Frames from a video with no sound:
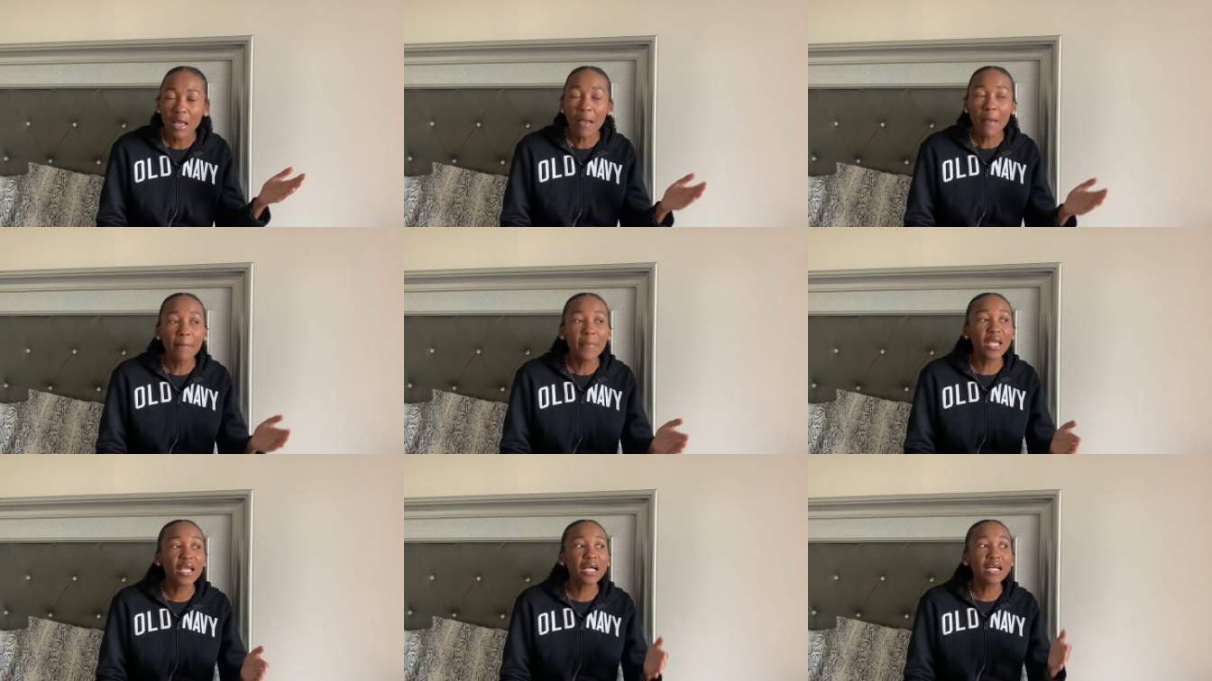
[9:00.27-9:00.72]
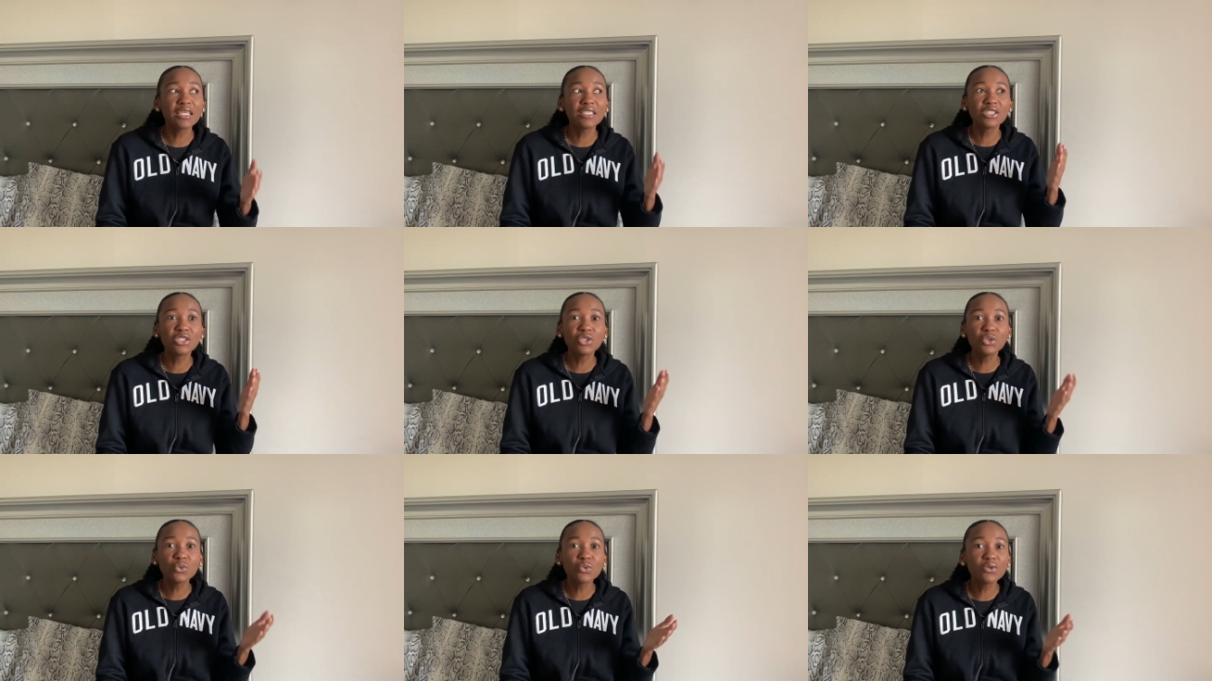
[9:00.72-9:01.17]

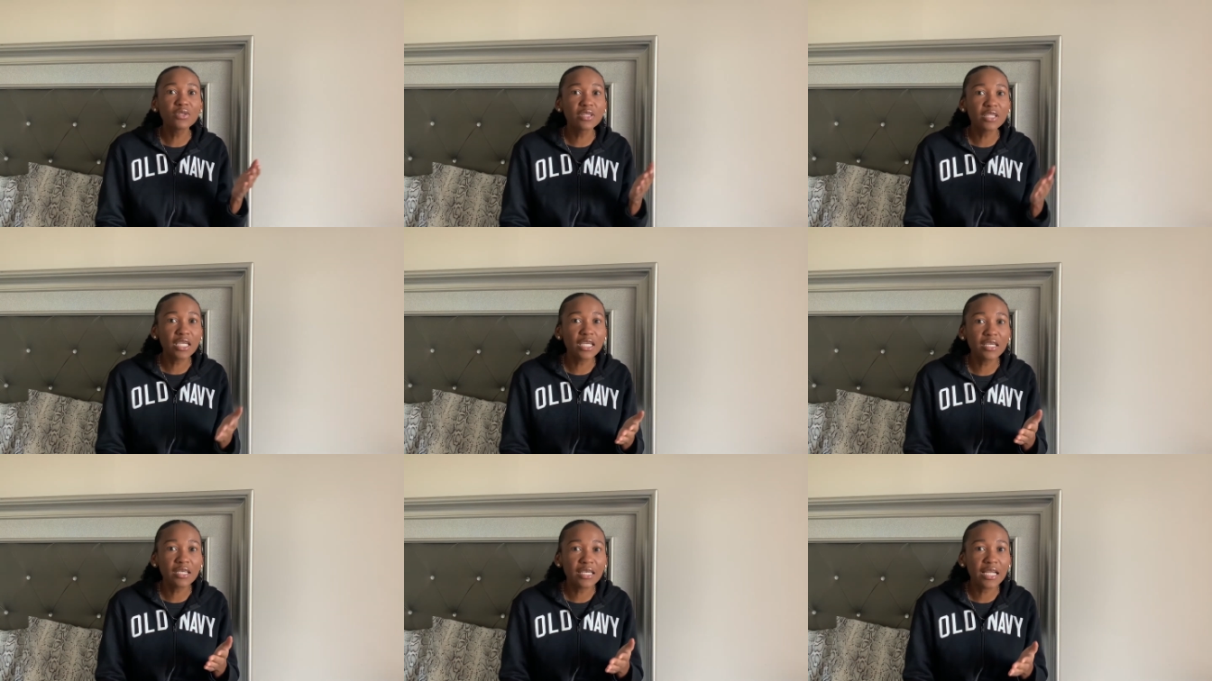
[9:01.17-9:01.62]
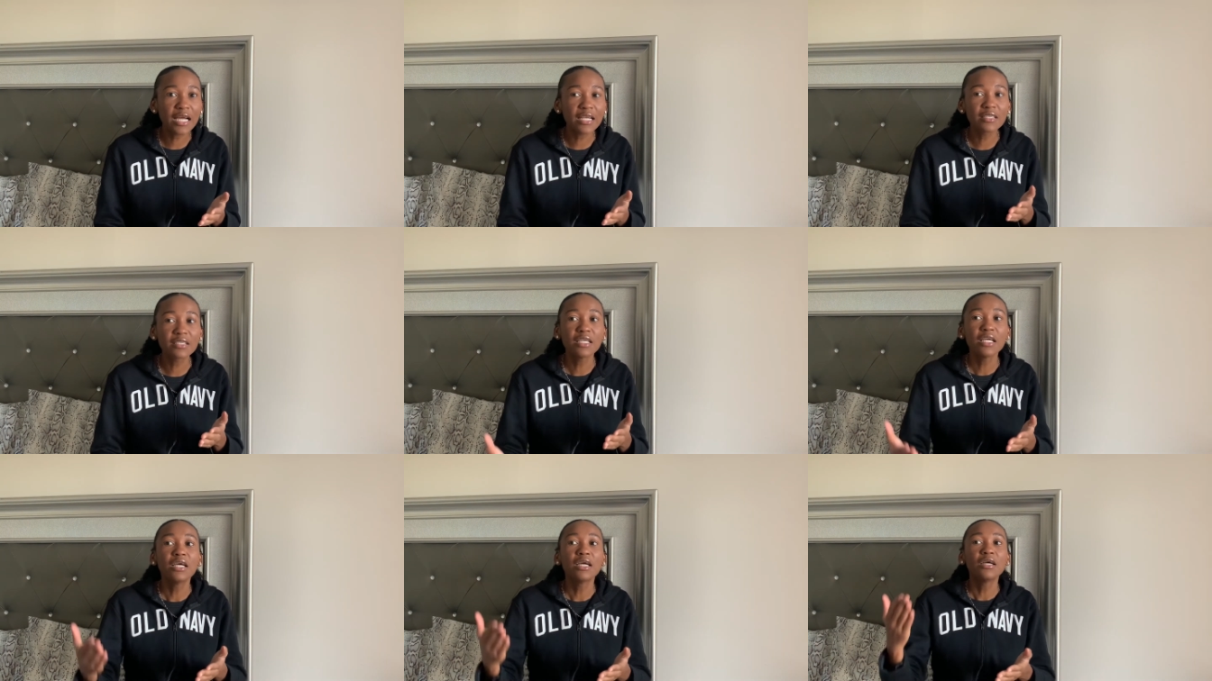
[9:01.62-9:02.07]
Because you think that,